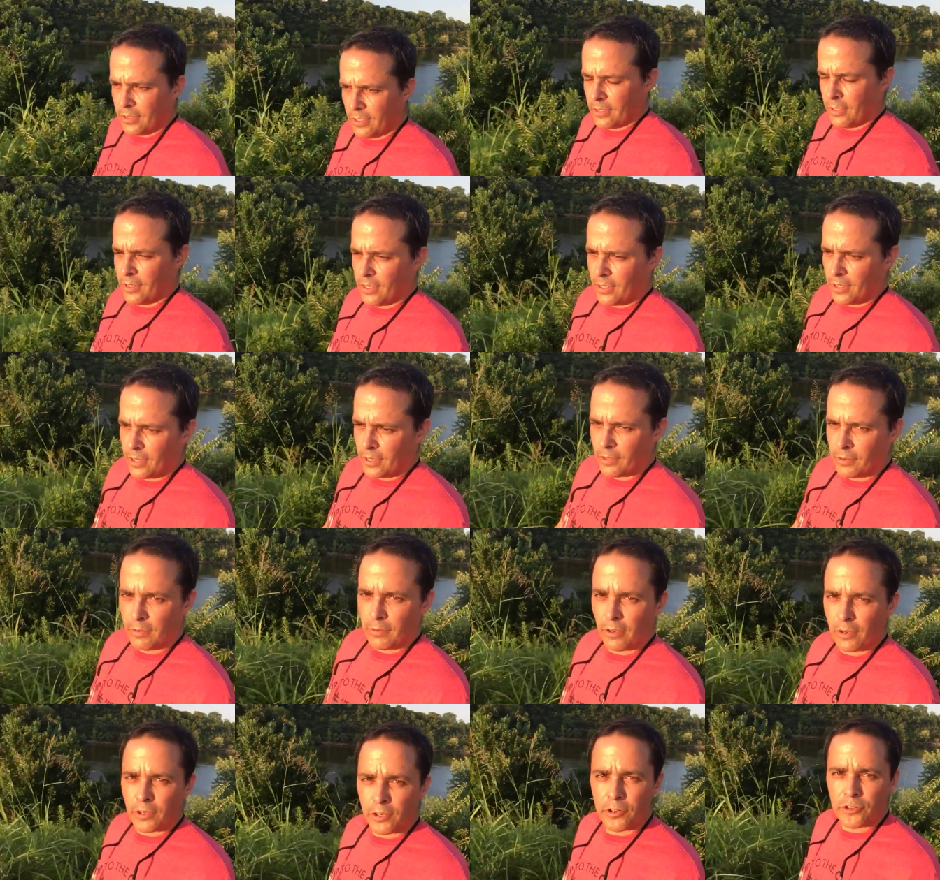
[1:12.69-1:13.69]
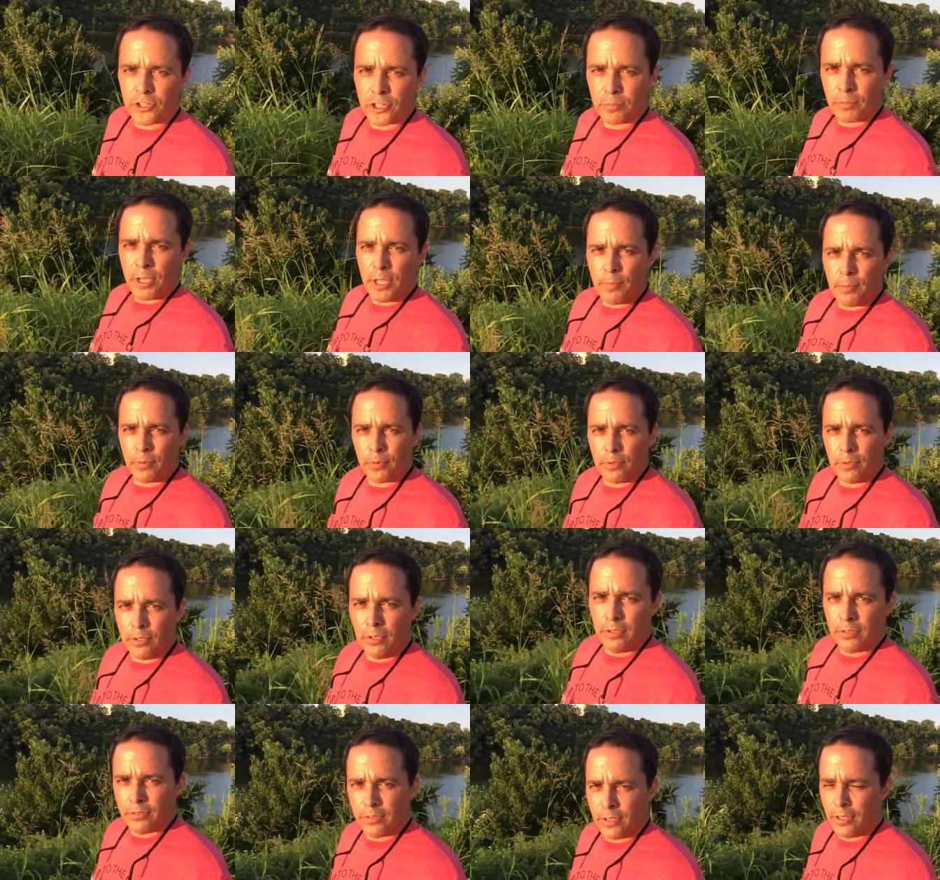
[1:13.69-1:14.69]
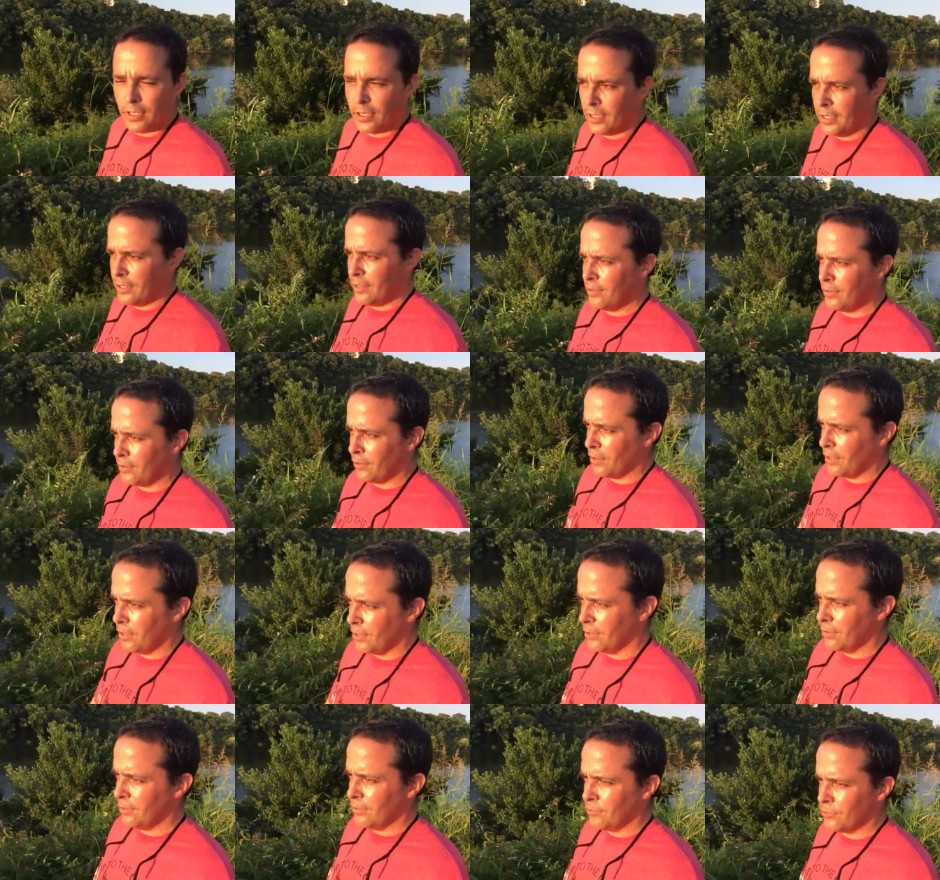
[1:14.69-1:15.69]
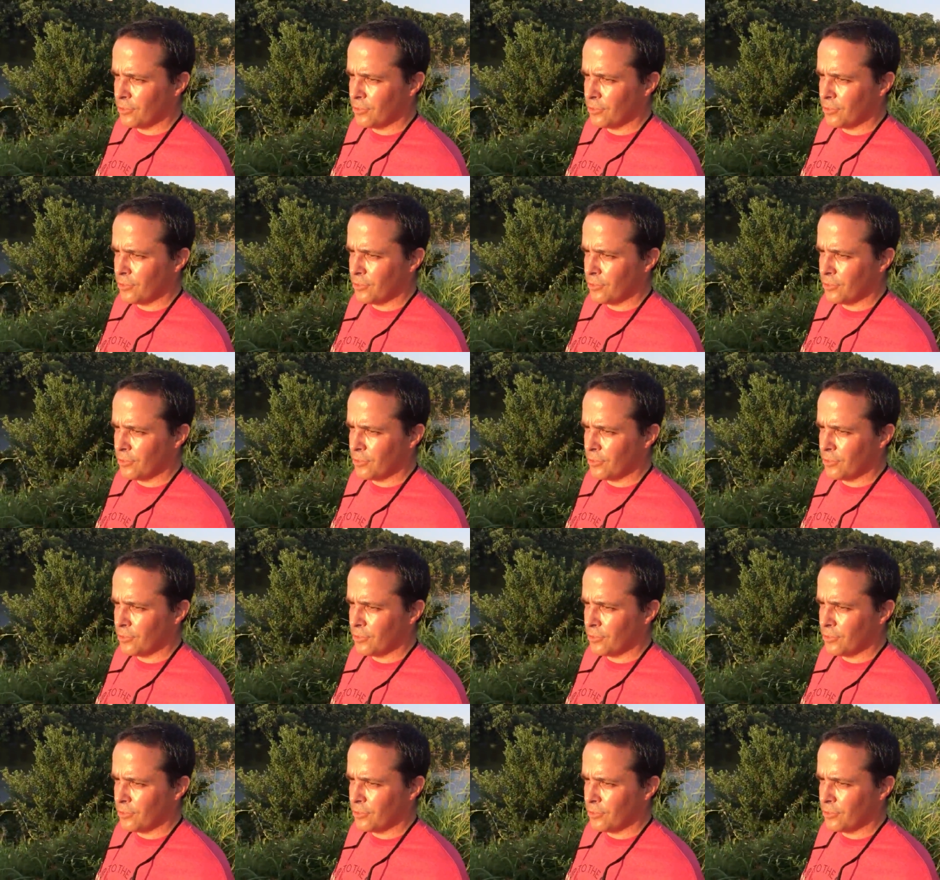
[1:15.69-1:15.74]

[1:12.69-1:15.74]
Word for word: allergic people and